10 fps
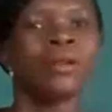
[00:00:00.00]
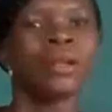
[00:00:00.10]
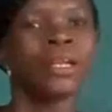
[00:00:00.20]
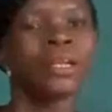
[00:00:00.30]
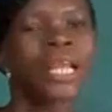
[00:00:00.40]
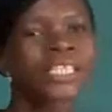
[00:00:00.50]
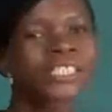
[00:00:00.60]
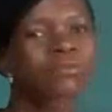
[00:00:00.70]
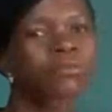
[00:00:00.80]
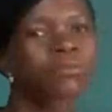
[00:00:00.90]

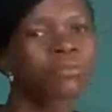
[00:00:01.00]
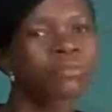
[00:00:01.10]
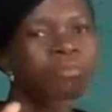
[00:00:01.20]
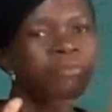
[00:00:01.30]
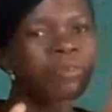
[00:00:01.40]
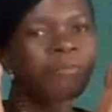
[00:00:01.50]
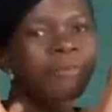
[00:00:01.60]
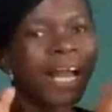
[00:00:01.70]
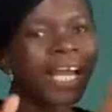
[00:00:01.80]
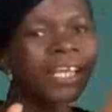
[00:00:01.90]
Let's
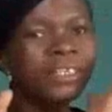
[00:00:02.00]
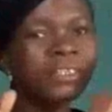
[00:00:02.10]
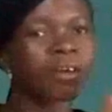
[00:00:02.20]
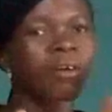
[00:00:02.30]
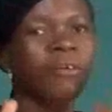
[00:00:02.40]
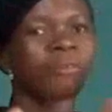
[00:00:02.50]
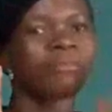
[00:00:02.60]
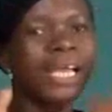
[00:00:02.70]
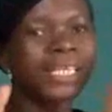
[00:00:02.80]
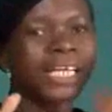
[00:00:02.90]
revise or
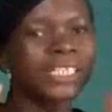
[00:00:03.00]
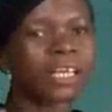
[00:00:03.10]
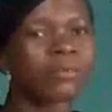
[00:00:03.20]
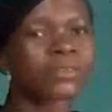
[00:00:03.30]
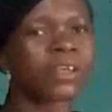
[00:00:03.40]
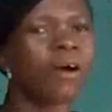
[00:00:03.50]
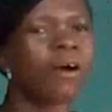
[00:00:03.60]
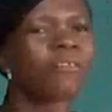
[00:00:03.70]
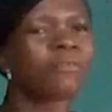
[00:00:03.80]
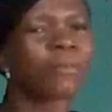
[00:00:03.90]
remind ourselves
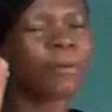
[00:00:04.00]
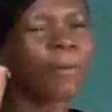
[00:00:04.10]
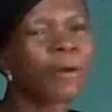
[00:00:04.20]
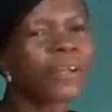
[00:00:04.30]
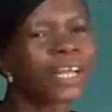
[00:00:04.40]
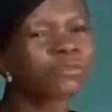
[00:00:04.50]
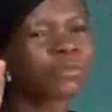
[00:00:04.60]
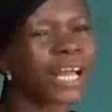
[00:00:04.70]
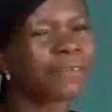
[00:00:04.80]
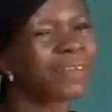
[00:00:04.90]
of the proper nouns
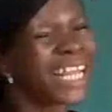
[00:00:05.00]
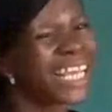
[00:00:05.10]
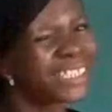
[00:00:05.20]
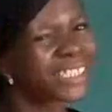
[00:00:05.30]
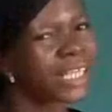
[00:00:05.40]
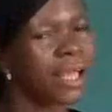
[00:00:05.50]
we have learned